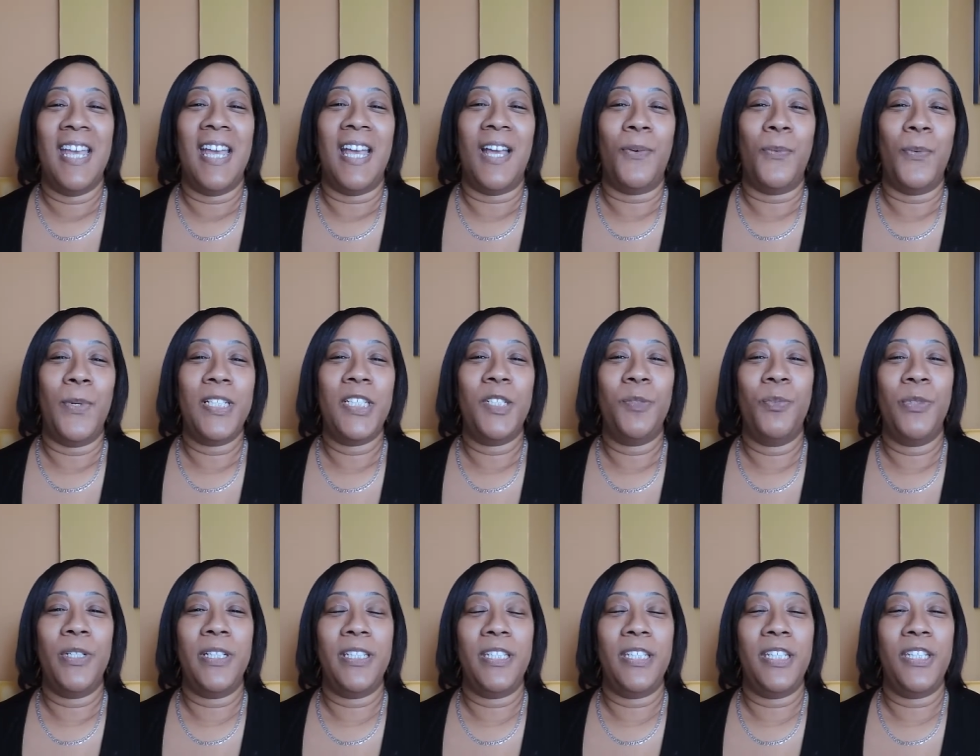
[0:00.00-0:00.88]
I wanted to
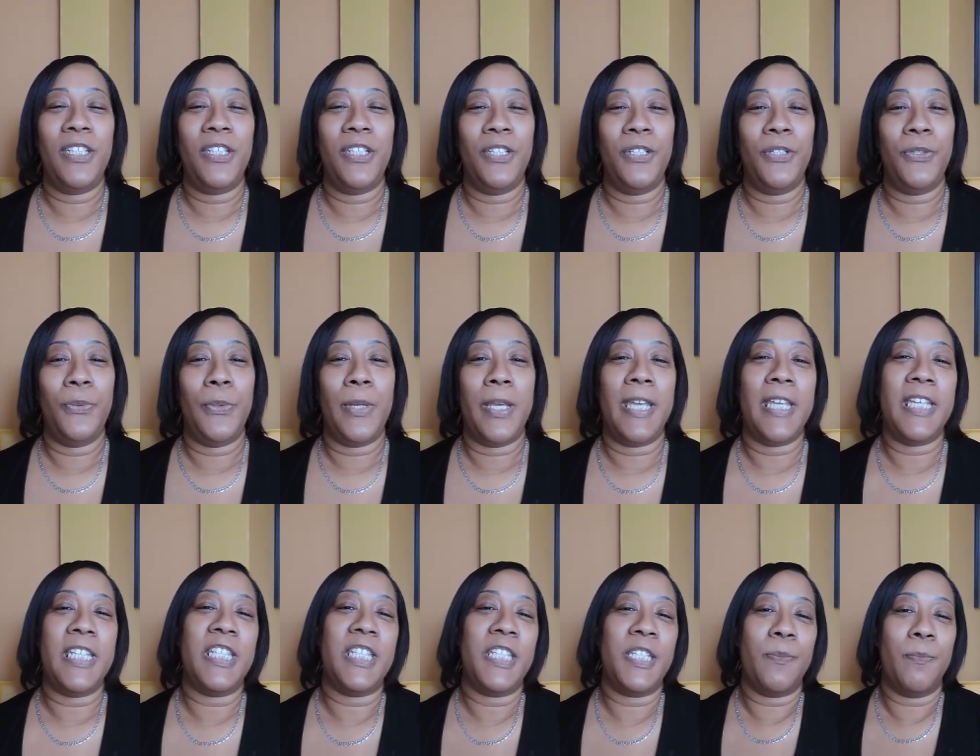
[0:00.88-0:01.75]
bring to you
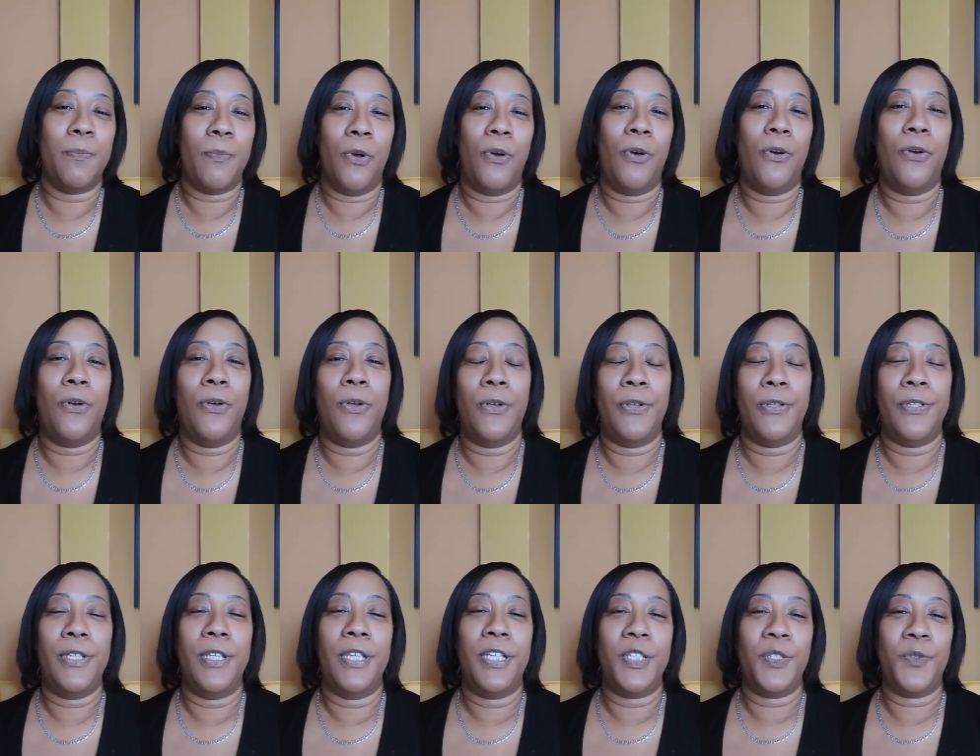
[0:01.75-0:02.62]
a
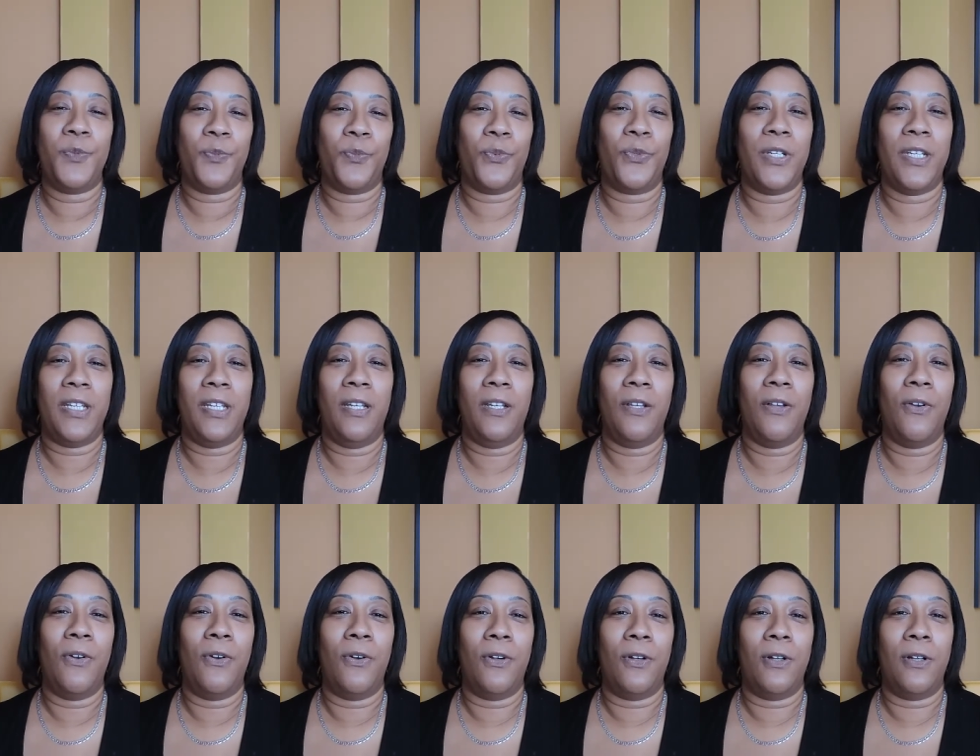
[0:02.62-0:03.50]
small spring
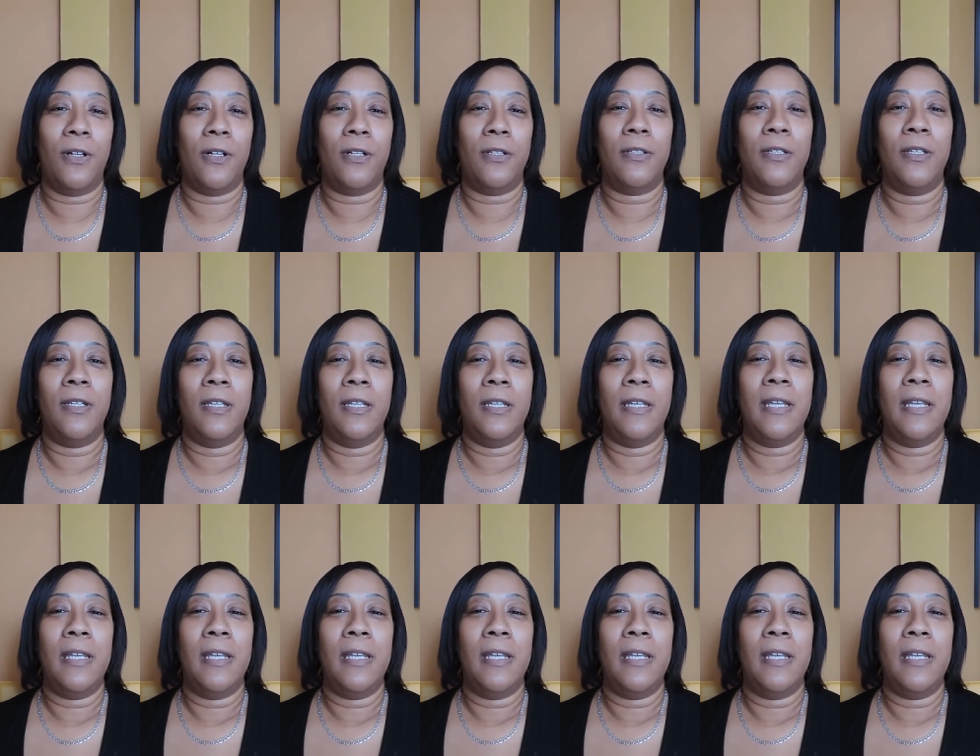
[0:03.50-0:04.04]
haul.